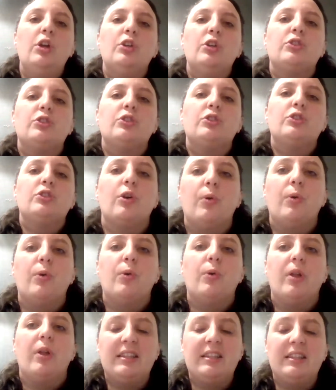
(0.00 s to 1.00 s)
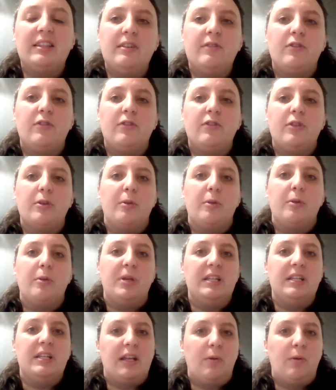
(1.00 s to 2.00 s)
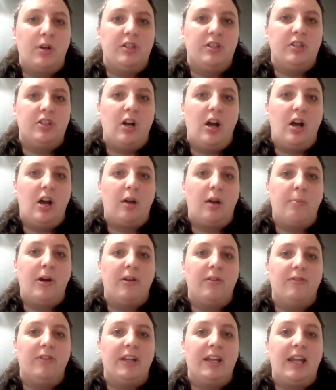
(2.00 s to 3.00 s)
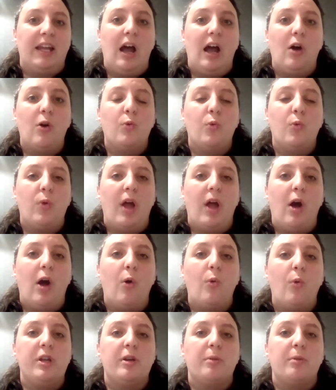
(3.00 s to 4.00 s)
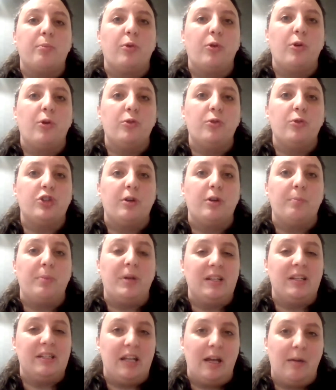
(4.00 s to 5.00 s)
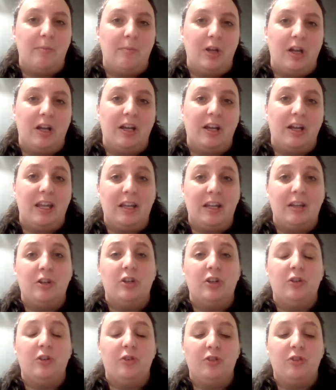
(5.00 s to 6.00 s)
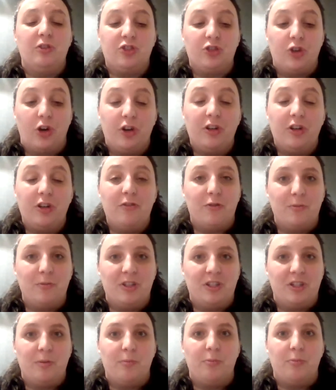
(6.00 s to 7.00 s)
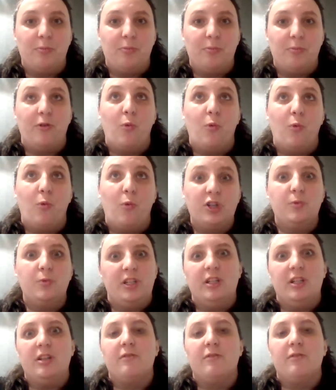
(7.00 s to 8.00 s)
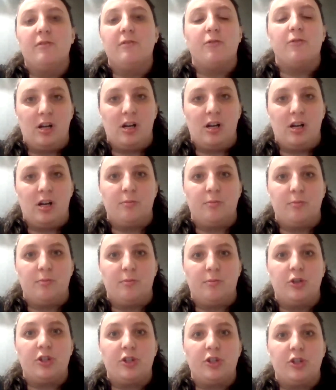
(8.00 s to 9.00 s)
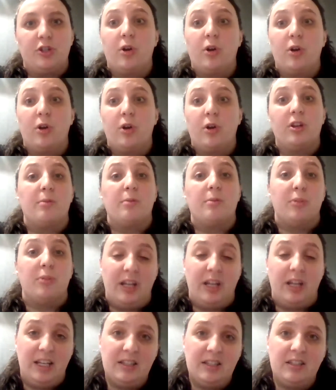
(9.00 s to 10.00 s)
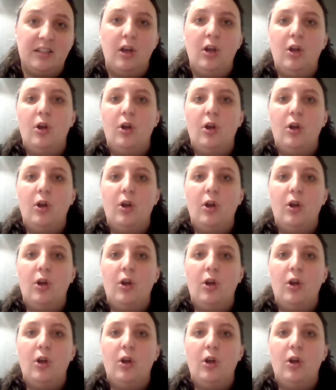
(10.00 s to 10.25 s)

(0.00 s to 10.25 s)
So that's kind of the piece I wanted to talk about, of like how we approach a pandemic. Again, starting from the simple of what do we need for our customers and what are the complaints,